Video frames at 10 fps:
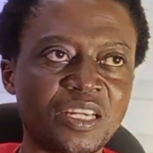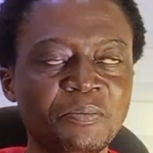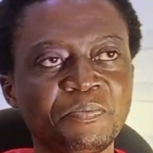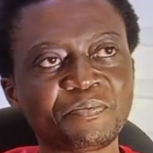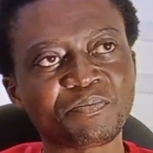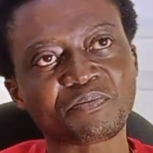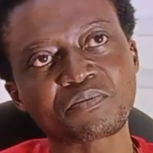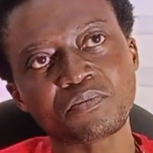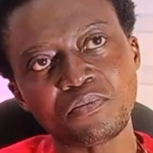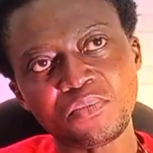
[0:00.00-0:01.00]
him.
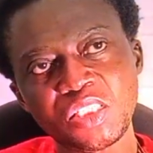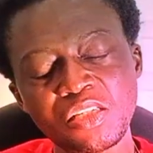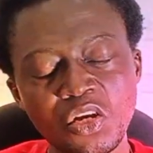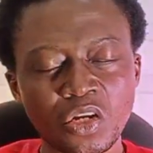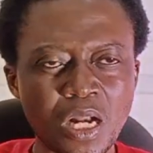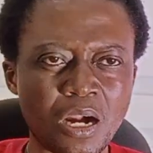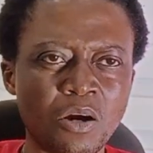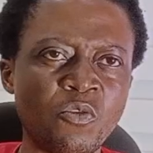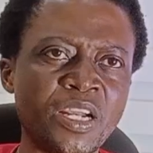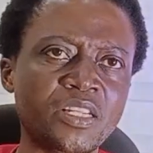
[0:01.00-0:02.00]
On
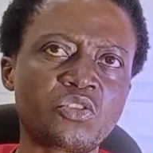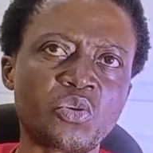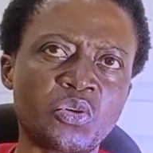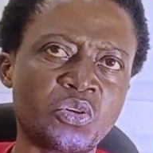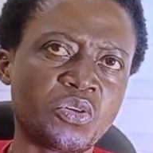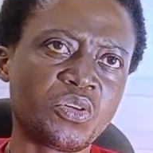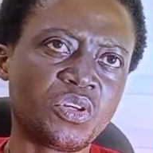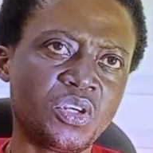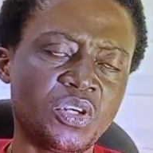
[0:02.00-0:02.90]
our way to